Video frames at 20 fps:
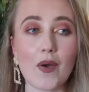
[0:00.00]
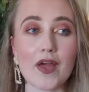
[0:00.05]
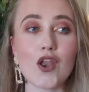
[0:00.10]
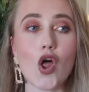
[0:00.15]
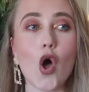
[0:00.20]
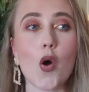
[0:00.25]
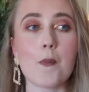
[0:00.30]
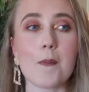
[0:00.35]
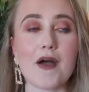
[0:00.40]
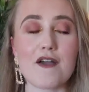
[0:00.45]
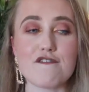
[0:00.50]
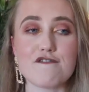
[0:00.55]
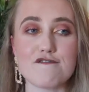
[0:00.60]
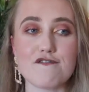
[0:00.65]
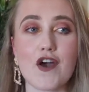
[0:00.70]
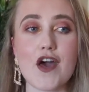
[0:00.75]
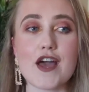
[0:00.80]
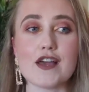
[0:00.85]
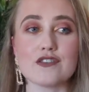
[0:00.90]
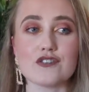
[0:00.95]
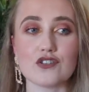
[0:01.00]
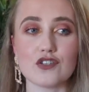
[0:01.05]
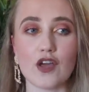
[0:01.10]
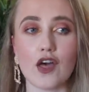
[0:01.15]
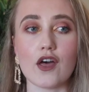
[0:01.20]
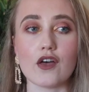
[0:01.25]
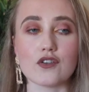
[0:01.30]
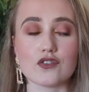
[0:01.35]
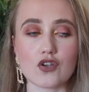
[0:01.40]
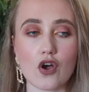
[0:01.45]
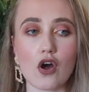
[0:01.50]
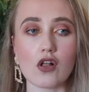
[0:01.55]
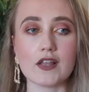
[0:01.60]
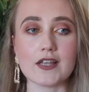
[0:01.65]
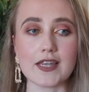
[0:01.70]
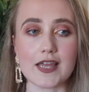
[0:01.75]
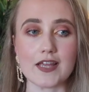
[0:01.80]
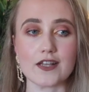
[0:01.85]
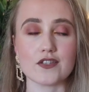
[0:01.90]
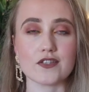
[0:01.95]
went on my first girls'
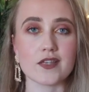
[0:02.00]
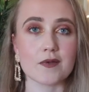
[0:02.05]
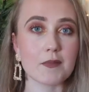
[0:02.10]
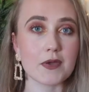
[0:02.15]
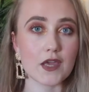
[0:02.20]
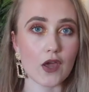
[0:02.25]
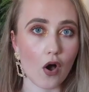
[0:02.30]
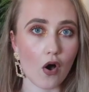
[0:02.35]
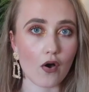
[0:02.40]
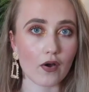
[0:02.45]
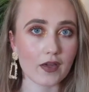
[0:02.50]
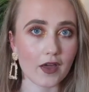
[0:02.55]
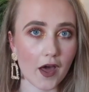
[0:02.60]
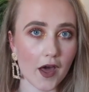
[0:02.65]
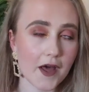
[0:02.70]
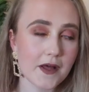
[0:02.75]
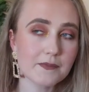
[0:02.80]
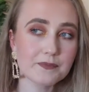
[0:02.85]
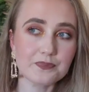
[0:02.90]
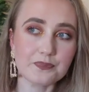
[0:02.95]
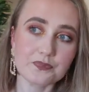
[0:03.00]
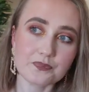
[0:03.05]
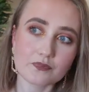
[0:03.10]
holiday to Mallorca.